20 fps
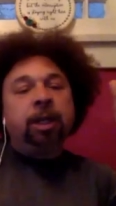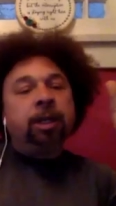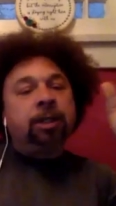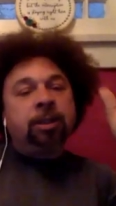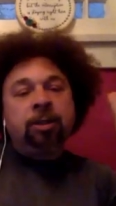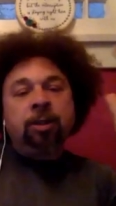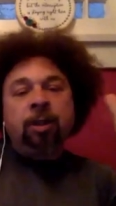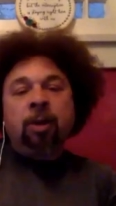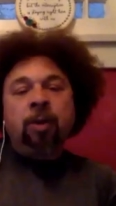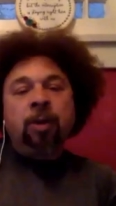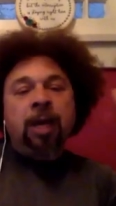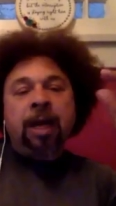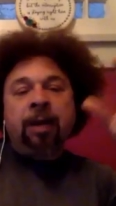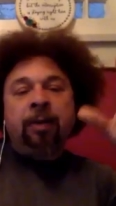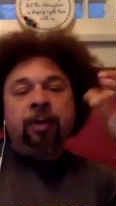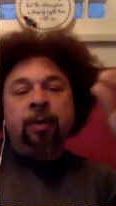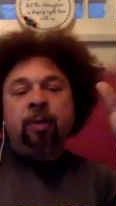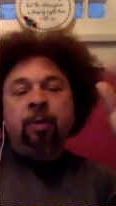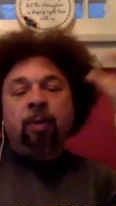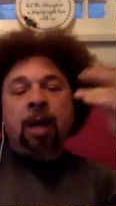It's, you know, kind
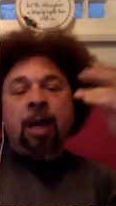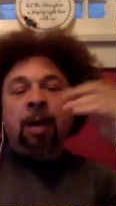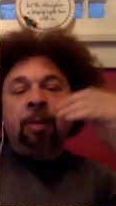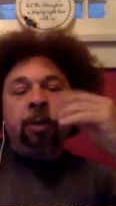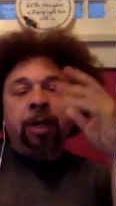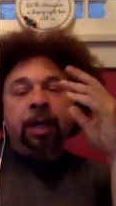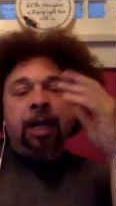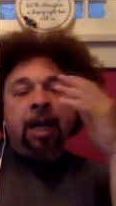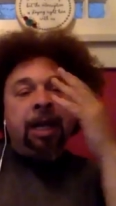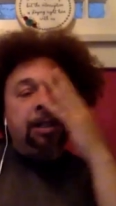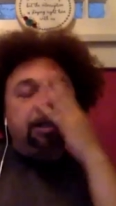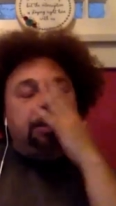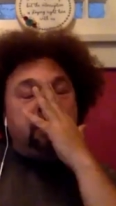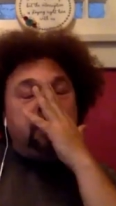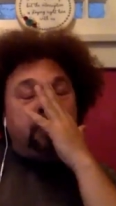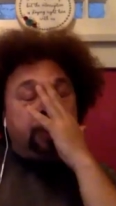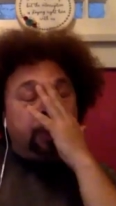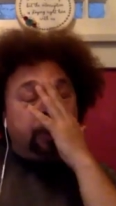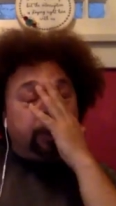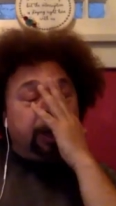of a robbery heist
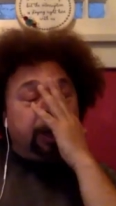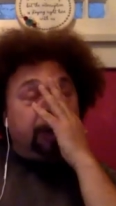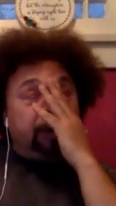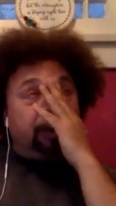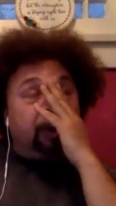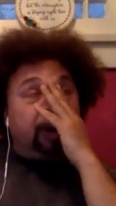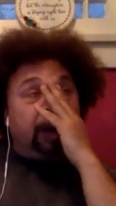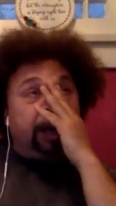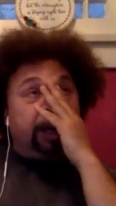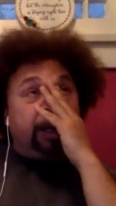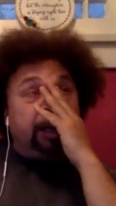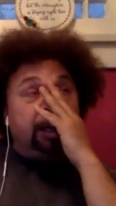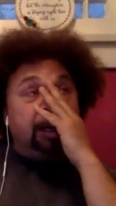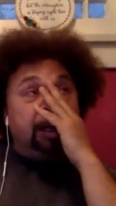movie, whatever, right?